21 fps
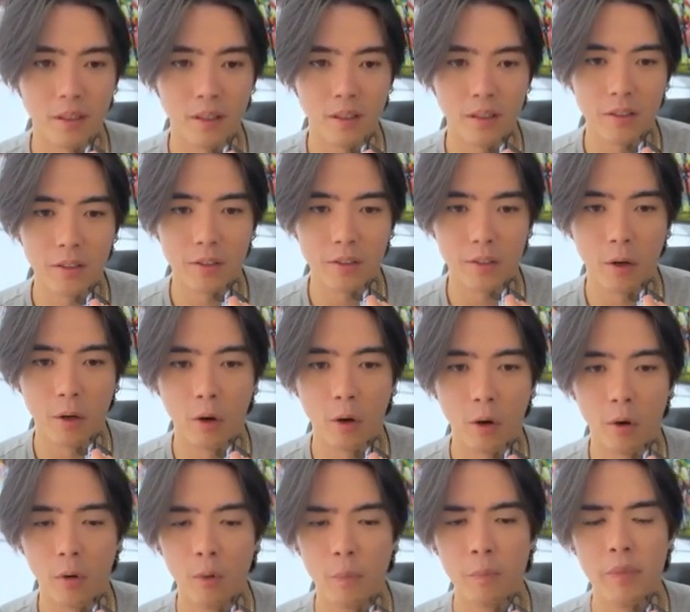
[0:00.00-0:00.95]

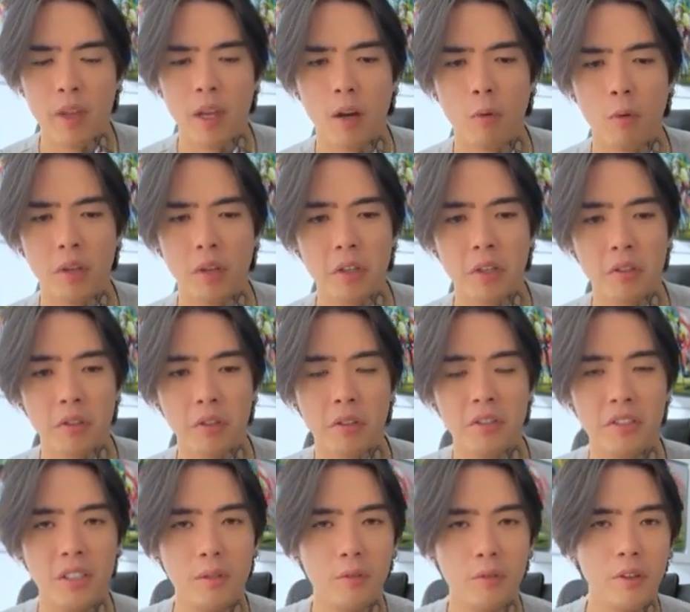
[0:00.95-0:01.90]
So what are the
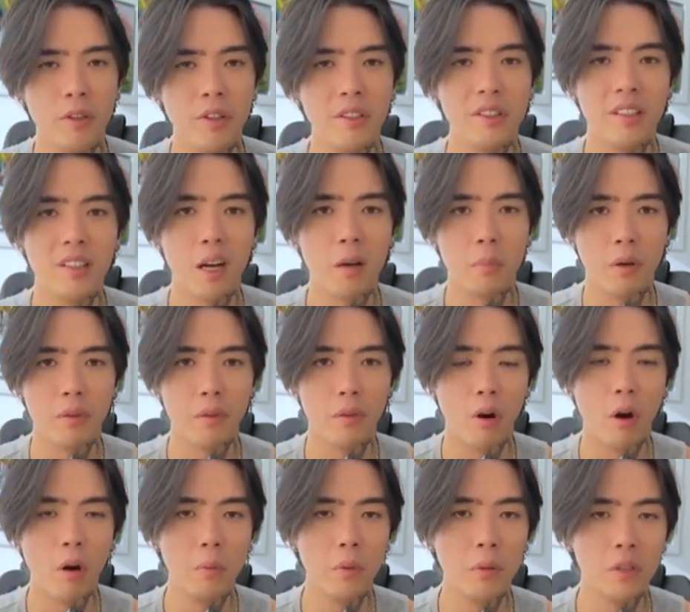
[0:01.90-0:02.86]
different type of
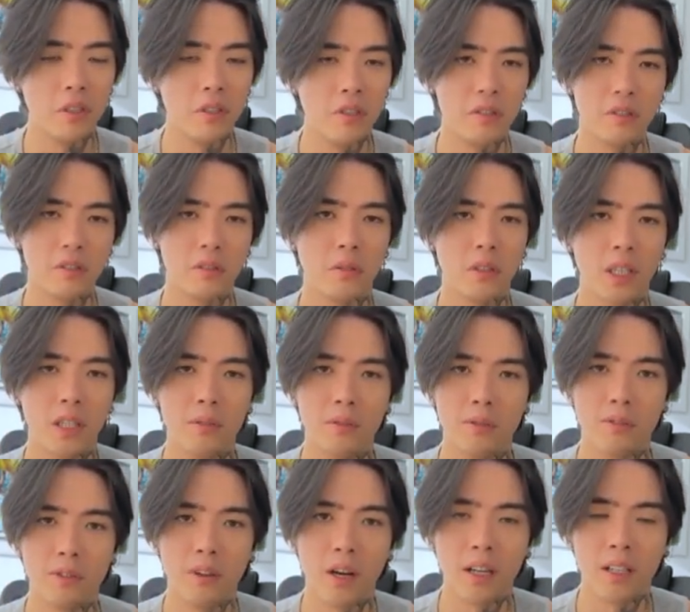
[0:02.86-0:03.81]
options you can
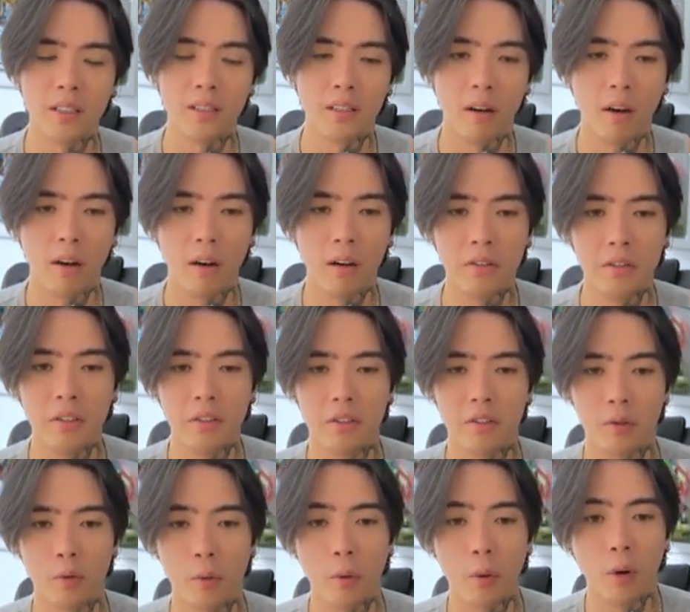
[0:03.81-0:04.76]
find on this
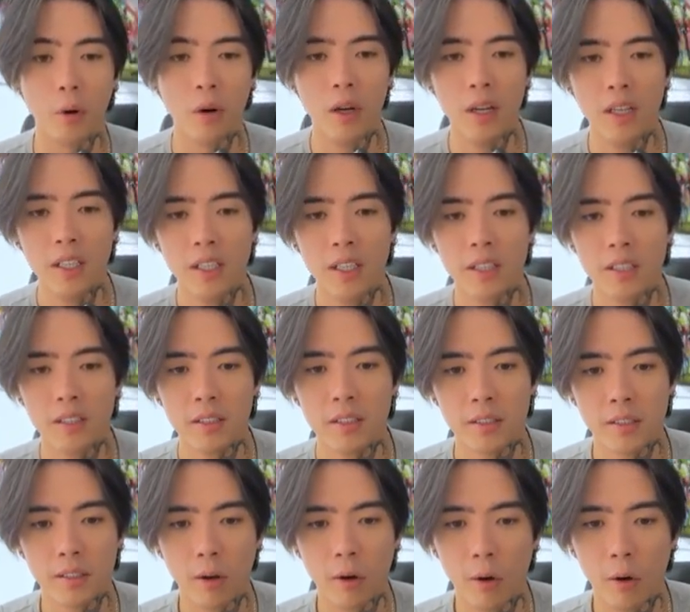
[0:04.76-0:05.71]
tool?
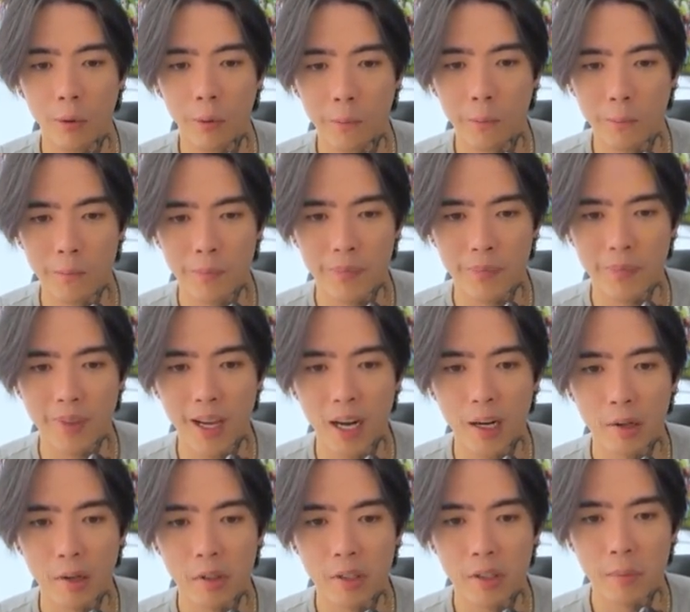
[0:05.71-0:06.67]
So I
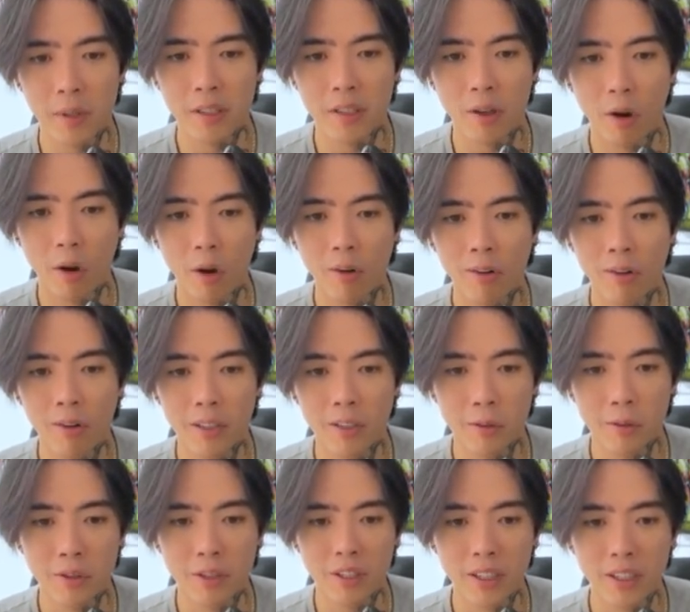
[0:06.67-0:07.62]
recommend only
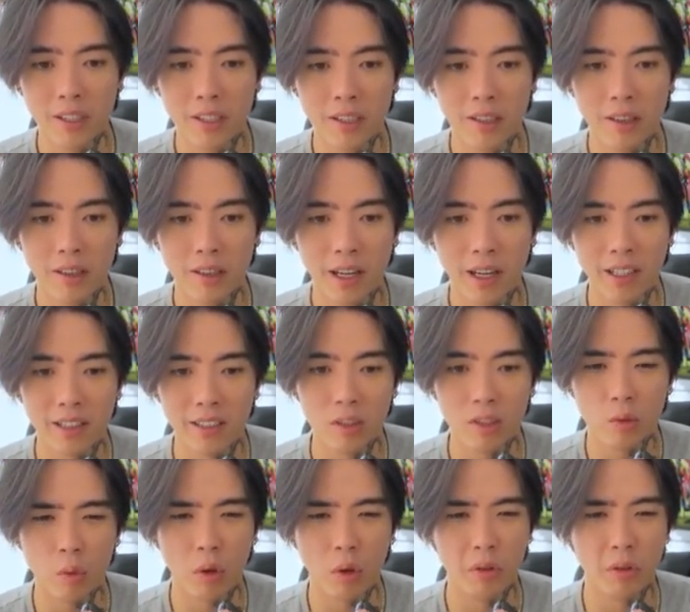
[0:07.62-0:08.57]
using this
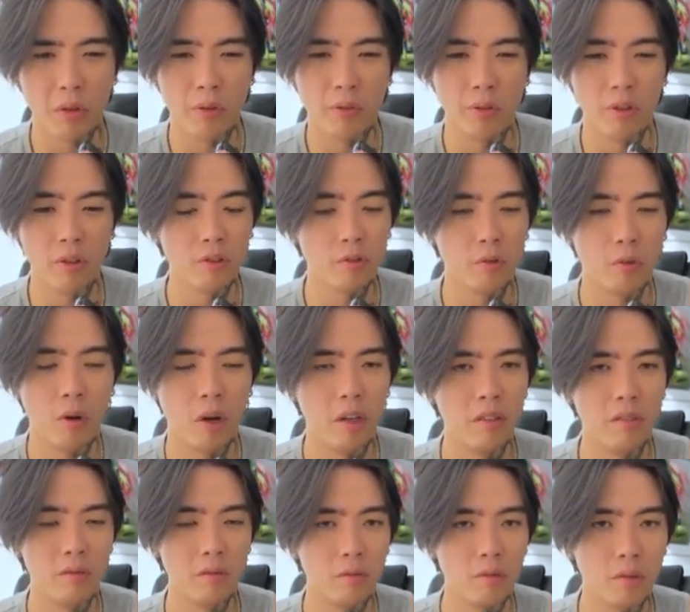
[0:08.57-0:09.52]
one, the first
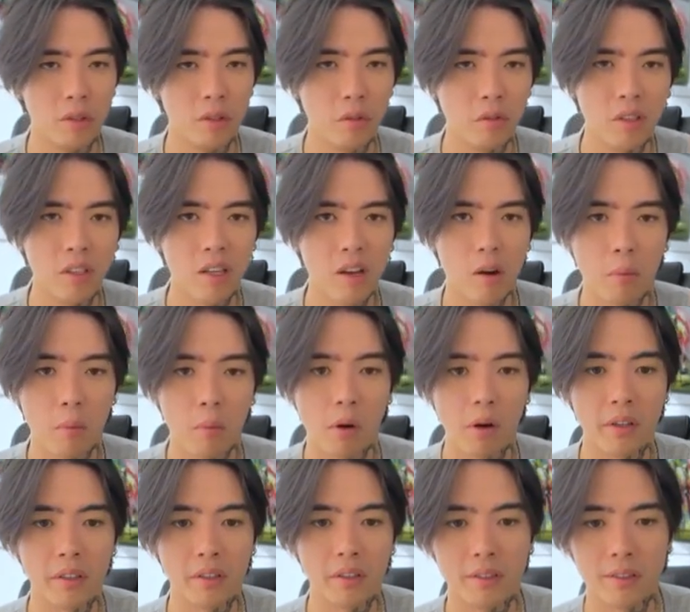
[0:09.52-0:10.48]
one. We don't care about
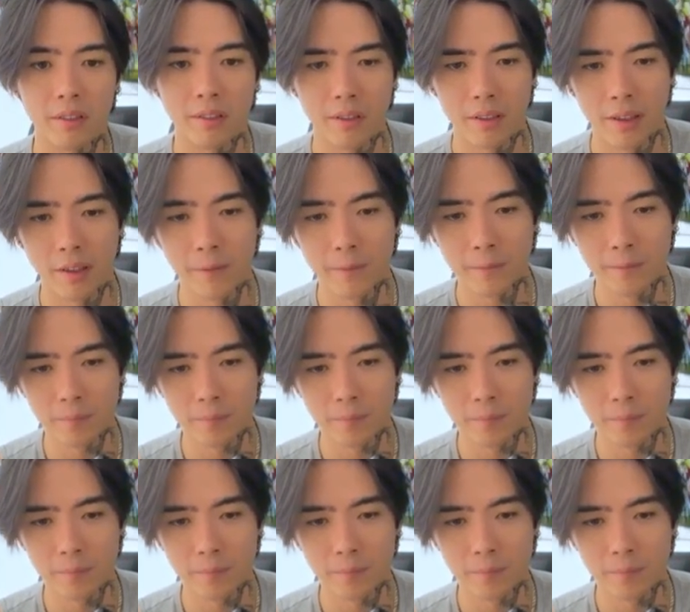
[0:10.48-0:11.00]
it, okay?